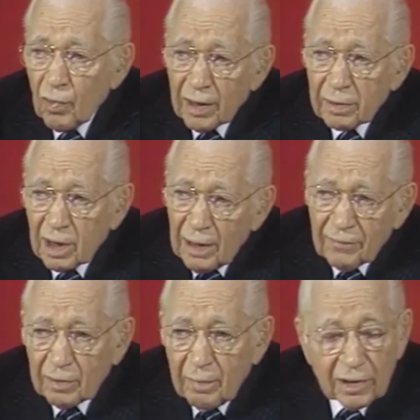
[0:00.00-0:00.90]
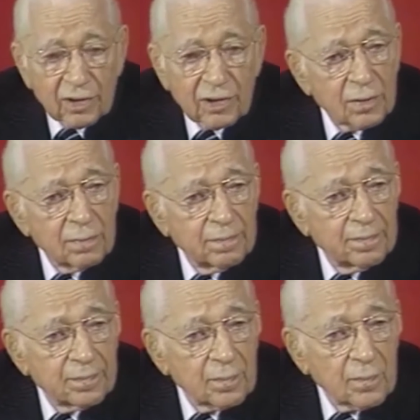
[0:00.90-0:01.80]
run governments
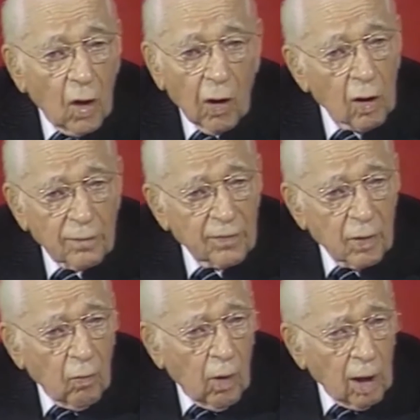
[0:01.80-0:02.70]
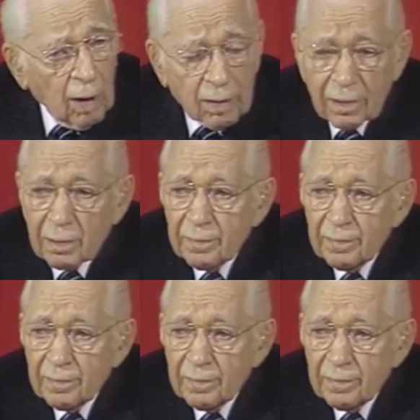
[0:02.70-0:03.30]
all over the world.